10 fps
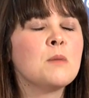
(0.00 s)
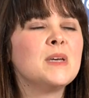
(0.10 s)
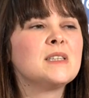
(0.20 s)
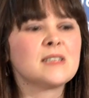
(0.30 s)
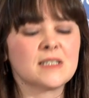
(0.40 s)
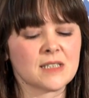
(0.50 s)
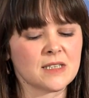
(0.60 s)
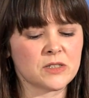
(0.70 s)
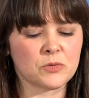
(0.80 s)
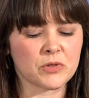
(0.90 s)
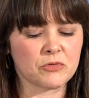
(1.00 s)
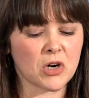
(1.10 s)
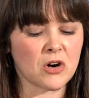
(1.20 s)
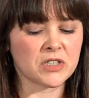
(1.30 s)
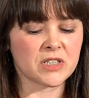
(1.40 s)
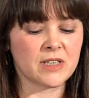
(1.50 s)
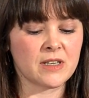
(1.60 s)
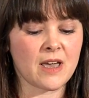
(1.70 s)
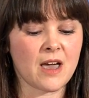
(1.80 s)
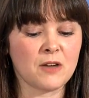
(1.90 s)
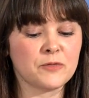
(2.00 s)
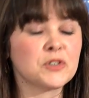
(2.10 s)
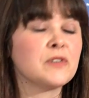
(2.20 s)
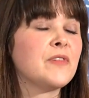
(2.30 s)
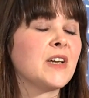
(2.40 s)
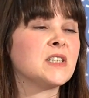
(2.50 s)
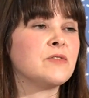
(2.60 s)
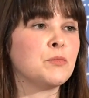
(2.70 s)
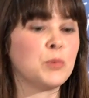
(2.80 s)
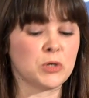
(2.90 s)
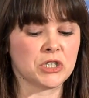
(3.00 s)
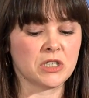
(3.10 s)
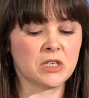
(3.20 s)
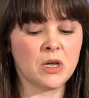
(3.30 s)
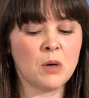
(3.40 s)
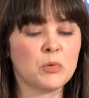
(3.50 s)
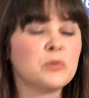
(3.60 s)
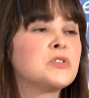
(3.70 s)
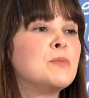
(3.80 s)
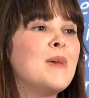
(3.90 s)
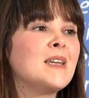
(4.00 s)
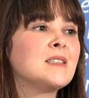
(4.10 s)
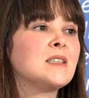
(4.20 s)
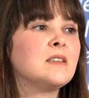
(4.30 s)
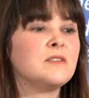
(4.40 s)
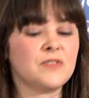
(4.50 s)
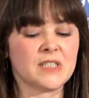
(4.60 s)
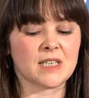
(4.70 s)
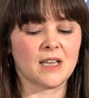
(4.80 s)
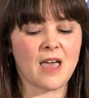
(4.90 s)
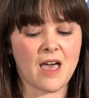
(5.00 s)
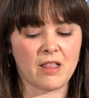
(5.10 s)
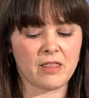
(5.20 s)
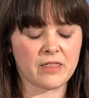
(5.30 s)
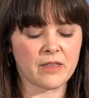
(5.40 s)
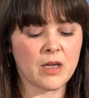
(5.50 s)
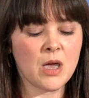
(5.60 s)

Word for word: Myths exist with regard to the after effects of abortion, both to mental and physical health.